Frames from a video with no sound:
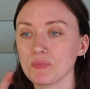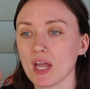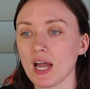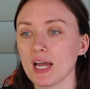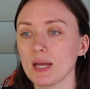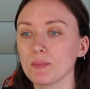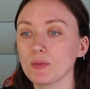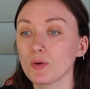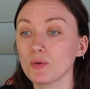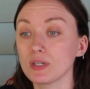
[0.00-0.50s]

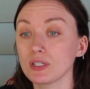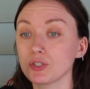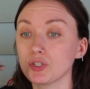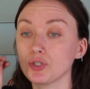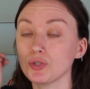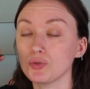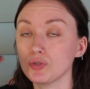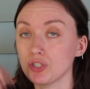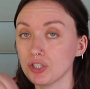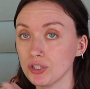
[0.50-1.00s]
I'm going
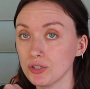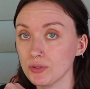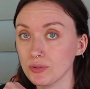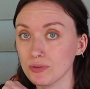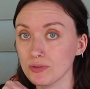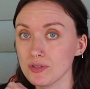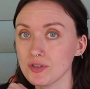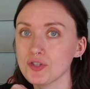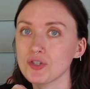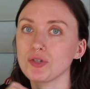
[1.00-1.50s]
to
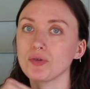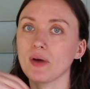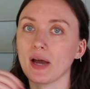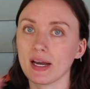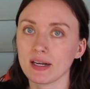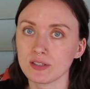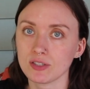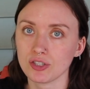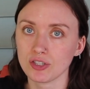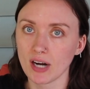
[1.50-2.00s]
choose to
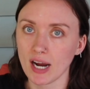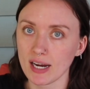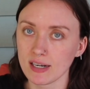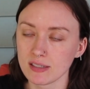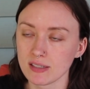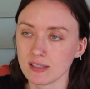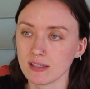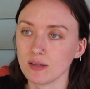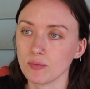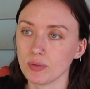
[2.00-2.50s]

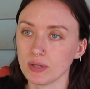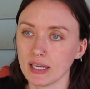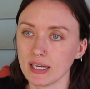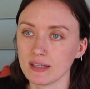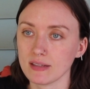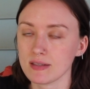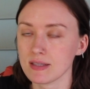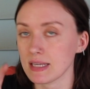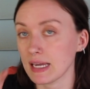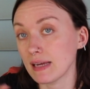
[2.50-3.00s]
extract the
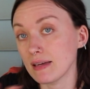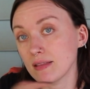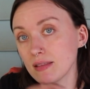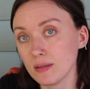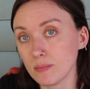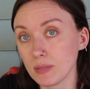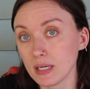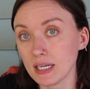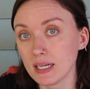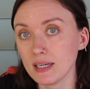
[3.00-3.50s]
plants in
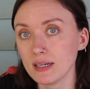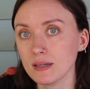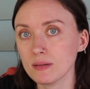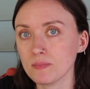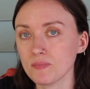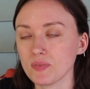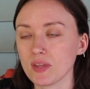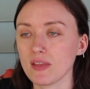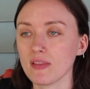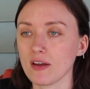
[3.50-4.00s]
the
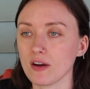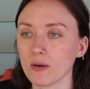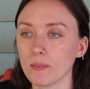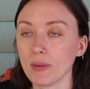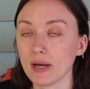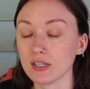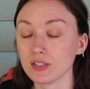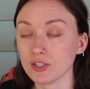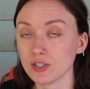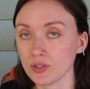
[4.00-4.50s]
medium that they are
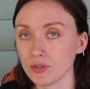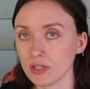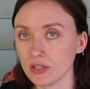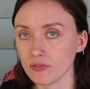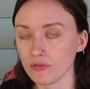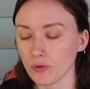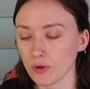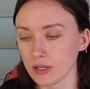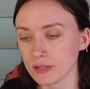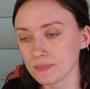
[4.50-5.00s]
best suited
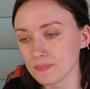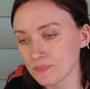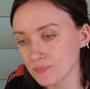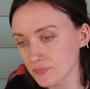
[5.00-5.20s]
for.